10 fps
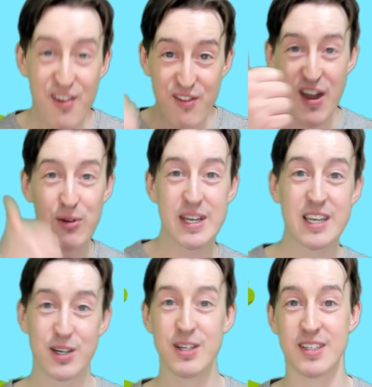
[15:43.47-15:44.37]
Very
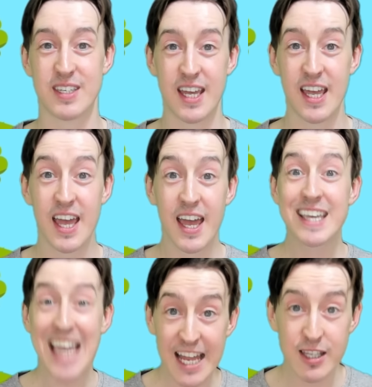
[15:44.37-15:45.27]
good.
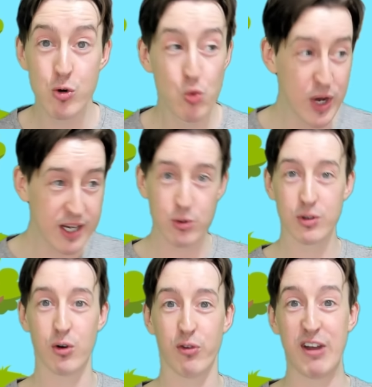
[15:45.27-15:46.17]
Can you wiggle
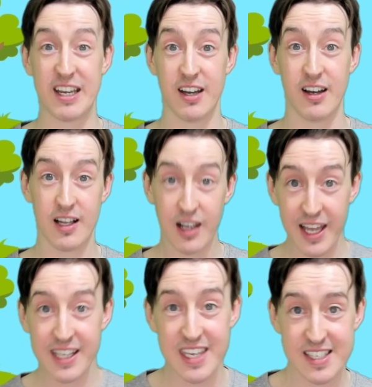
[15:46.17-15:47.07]
your finger
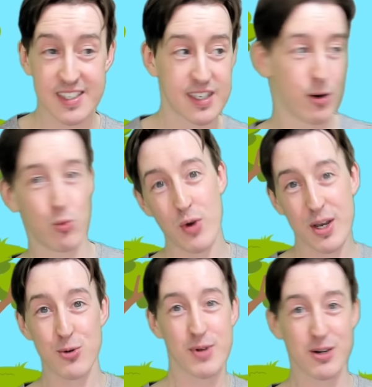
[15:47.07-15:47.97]
like this?
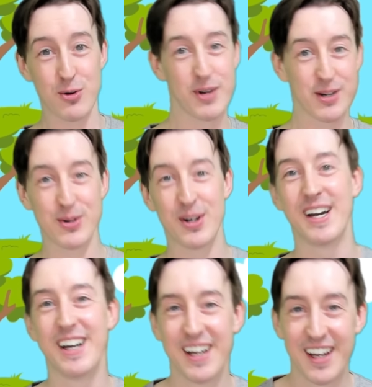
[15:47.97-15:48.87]
Wiggle, wiggle, wiggle.
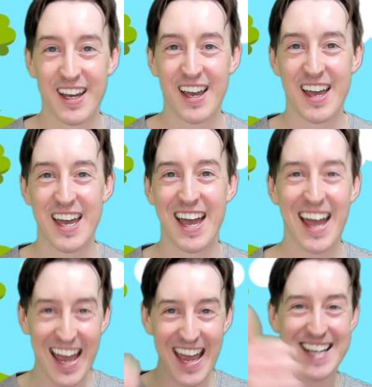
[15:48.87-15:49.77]

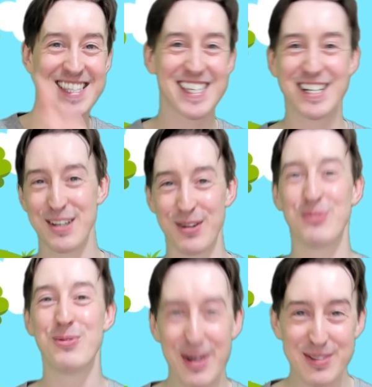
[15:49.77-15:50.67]

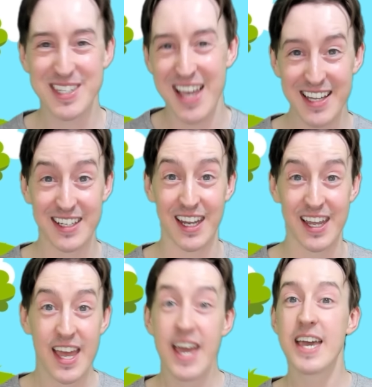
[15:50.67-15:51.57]
Excellent. Well done.
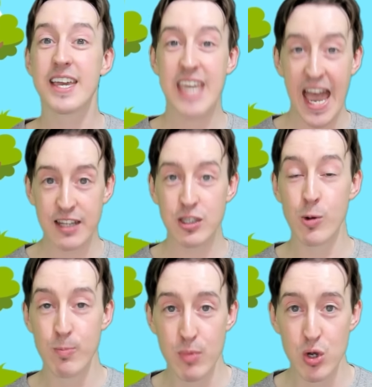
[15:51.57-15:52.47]
Can
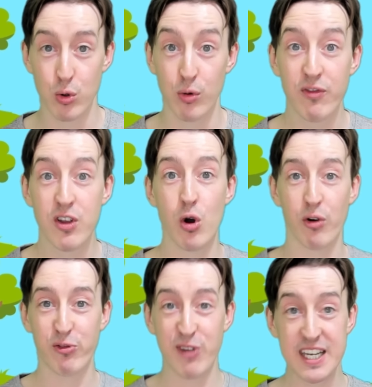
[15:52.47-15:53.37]
you move
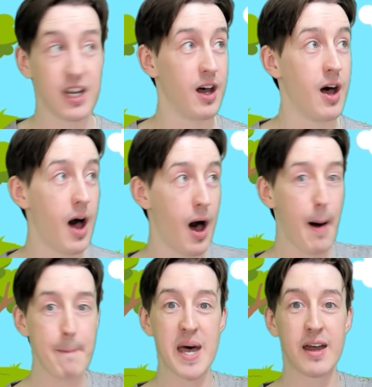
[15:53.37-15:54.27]
your finger
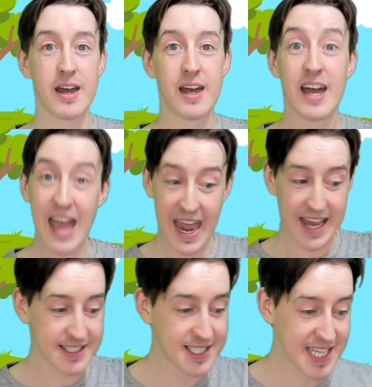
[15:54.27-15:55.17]
up
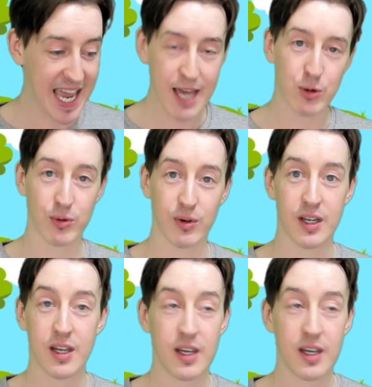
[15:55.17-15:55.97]
and down?